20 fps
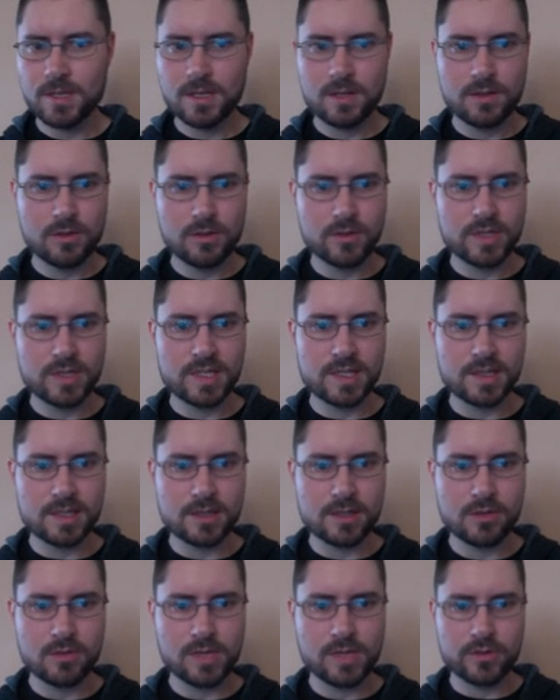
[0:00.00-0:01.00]
Notice it's
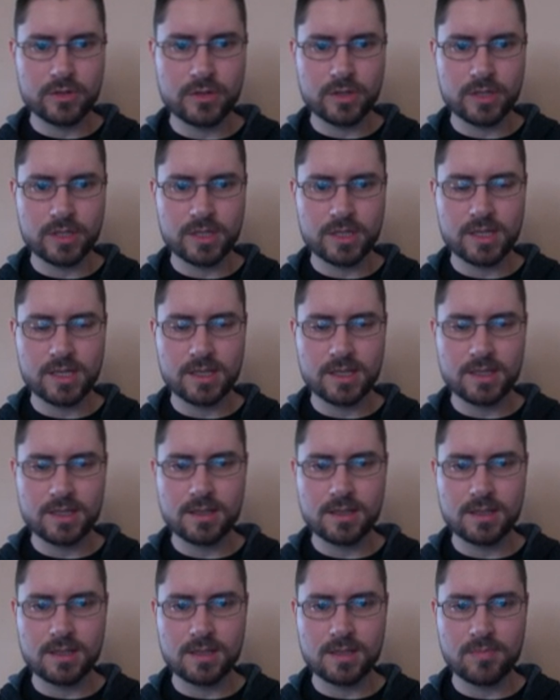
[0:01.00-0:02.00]
two layers on, it's
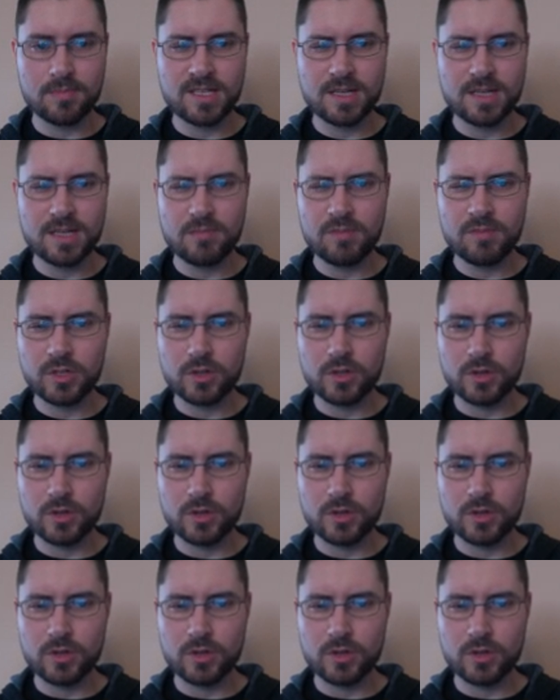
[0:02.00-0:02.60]
the same picture on